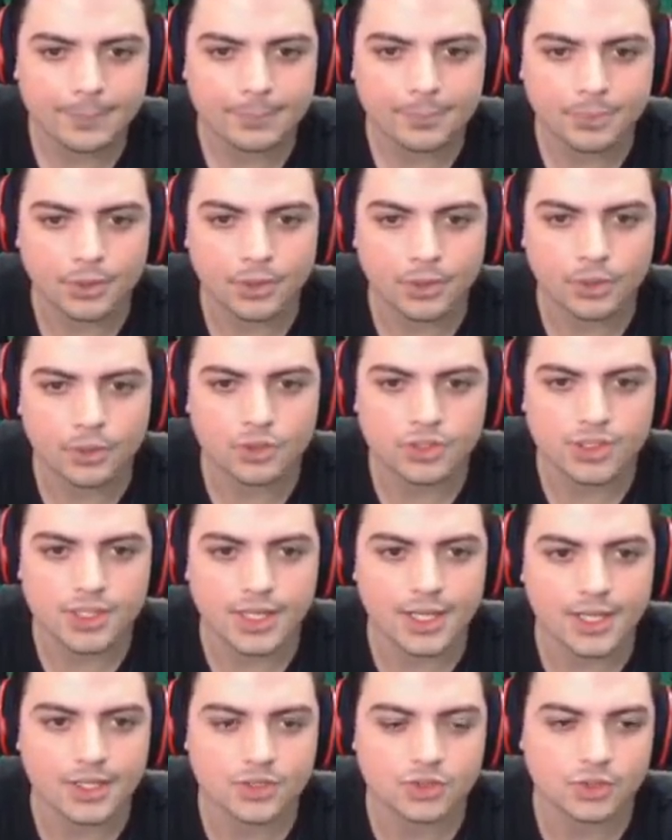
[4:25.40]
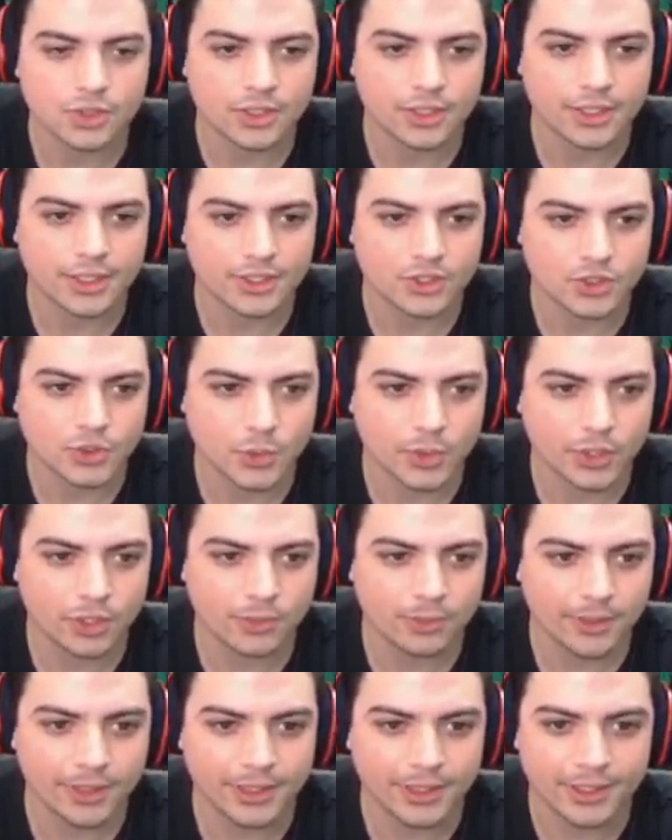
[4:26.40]
Bro, it's Sasuke, I swear,
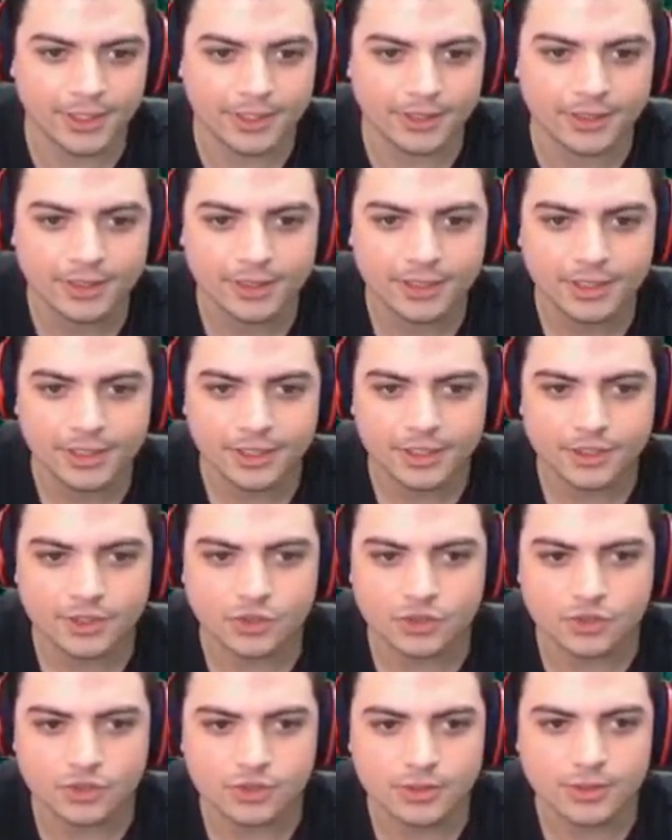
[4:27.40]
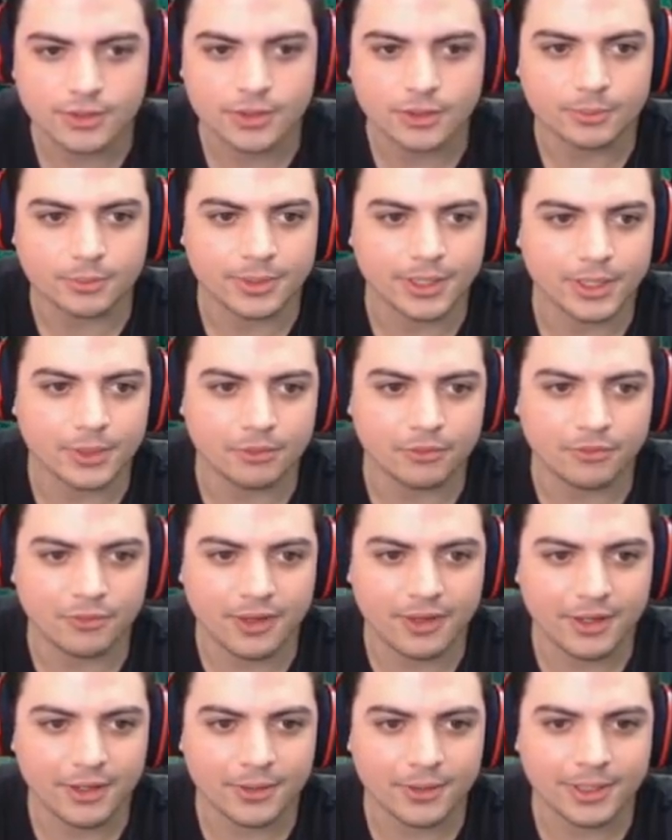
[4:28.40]
man. You're playing with
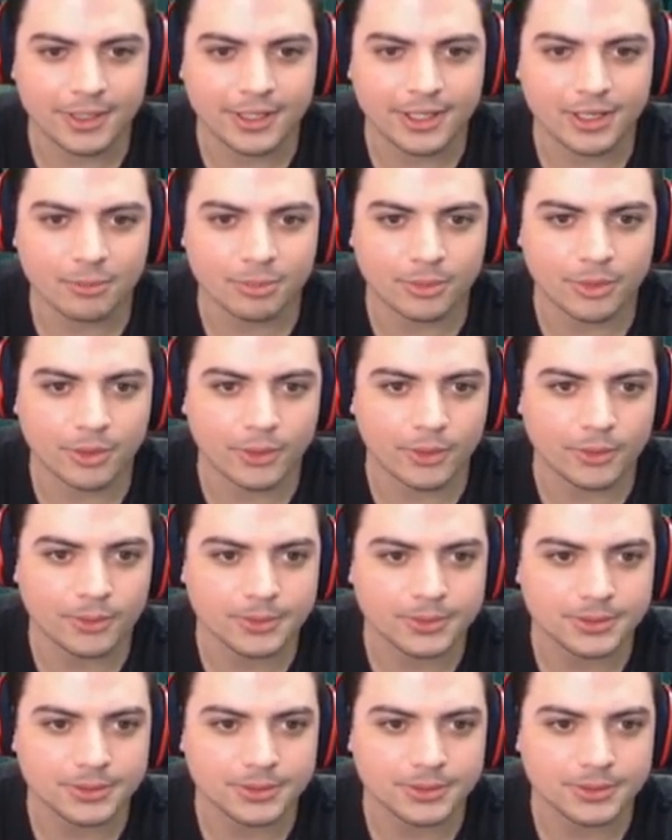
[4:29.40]
fire right now, bro.